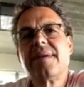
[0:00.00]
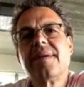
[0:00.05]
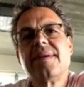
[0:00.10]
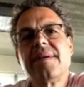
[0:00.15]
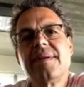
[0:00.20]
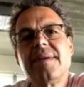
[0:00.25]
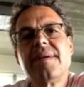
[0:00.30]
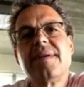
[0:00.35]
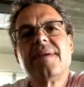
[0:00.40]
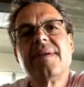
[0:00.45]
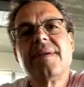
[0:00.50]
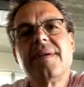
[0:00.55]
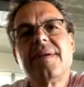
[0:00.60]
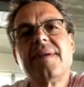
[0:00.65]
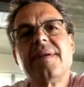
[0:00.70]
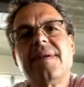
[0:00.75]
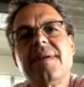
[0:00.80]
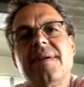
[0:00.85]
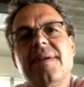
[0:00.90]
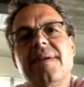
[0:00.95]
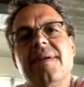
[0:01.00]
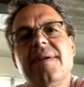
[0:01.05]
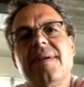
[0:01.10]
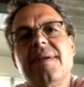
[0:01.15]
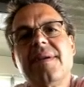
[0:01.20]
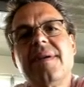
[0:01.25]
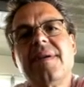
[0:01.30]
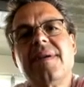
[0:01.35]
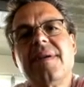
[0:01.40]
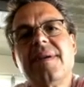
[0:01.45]

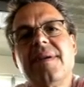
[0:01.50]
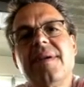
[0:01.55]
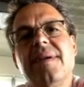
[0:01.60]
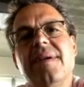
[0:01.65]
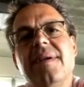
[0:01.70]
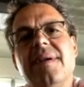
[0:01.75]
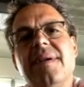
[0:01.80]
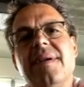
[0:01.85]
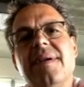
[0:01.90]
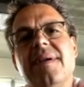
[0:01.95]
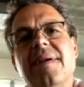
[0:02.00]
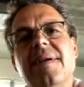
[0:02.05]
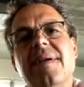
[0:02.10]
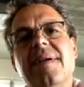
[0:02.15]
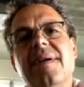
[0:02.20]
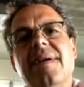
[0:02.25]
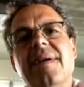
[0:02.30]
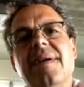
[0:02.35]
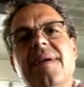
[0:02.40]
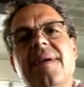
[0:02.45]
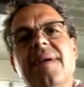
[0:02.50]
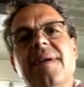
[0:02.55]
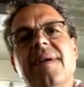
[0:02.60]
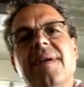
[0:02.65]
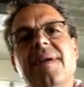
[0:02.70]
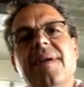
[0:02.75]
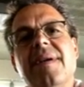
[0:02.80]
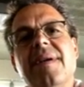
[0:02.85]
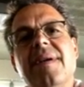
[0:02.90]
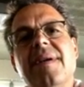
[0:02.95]

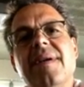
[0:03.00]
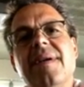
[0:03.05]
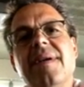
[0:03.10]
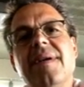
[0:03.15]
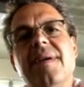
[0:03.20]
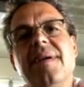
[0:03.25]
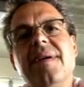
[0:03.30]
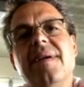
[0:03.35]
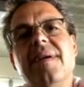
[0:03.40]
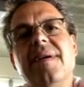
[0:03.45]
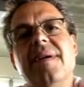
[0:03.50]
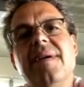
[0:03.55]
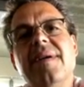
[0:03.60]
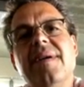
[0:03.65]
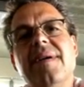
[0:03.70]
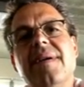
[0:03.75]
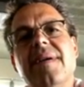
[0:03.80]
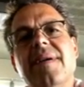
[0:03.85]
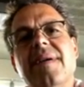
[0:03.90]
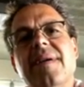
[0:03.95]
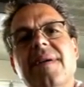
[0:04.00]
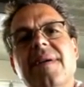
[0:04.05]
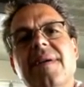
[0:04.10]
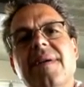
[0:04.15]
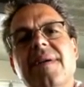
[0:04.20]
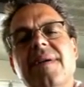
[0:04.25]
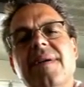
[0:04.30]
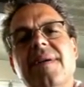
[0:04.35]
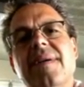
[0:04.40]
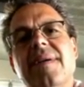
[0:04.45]

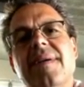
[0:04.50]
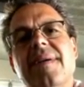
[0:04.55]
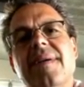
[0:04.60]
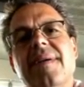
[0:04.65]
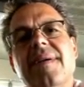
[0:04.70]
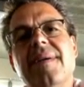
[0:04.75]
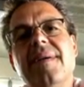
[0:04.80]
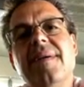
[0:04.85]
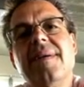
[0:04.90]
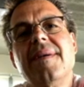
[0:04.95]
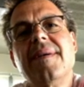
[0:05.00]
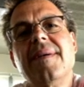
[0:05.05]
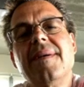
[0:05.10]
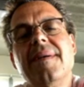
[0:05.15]
[no speech]